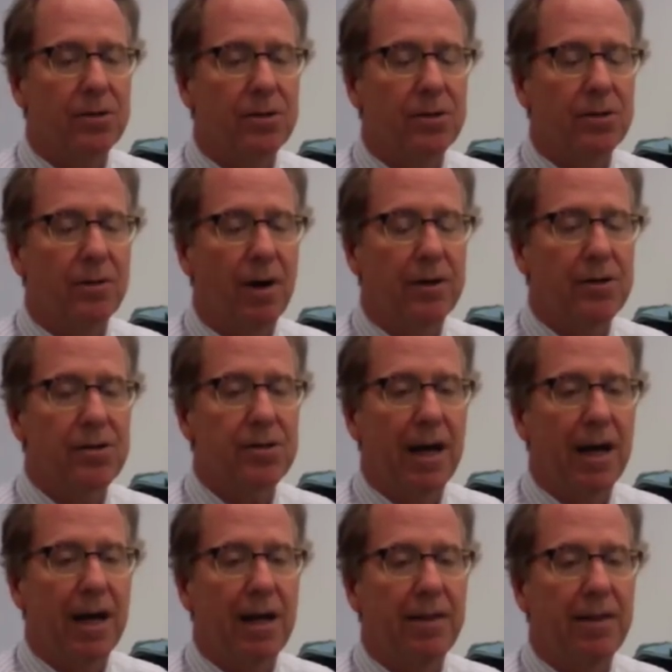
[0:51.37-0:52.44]
to
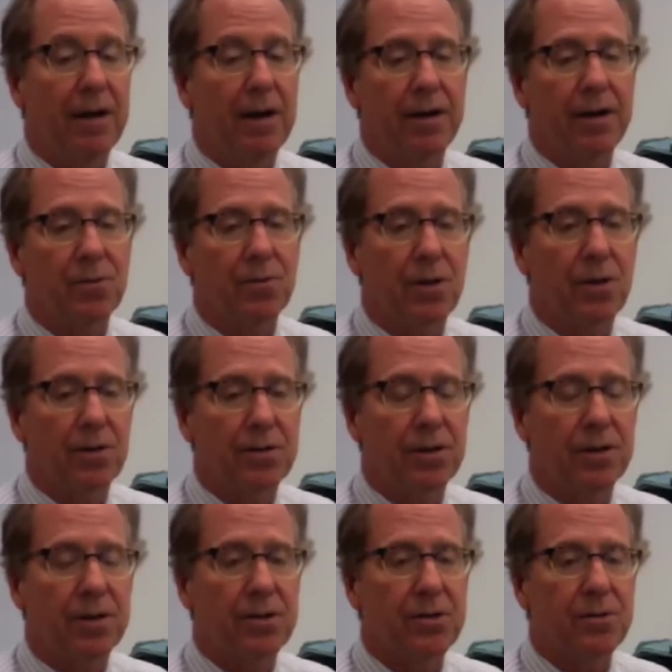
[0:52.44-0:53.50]
understand the various
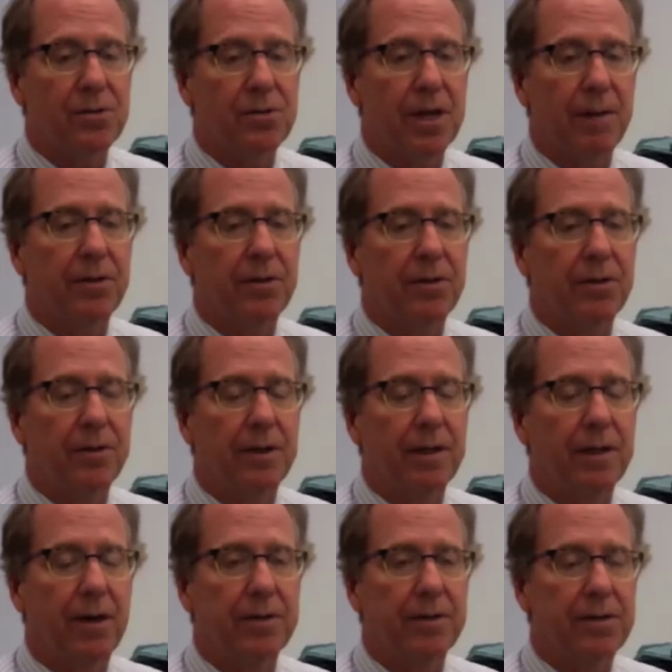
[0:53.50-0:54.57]
roles of this receptor
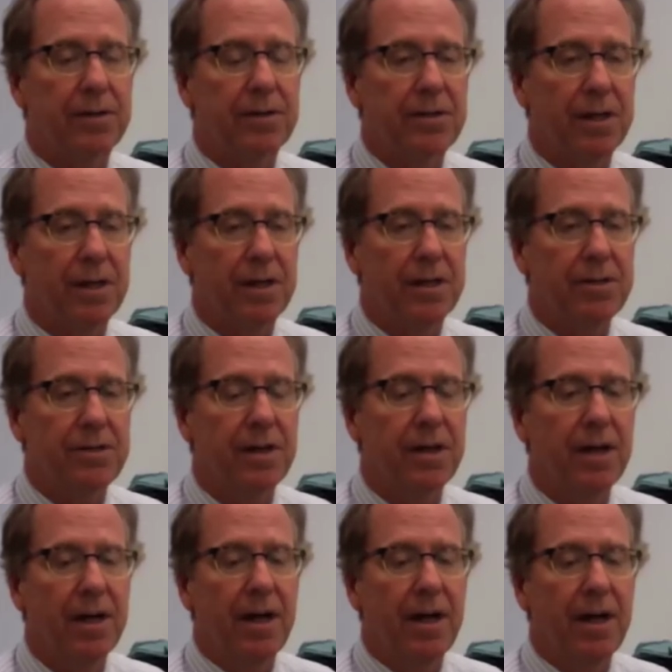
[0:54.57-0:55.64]
in health and disease.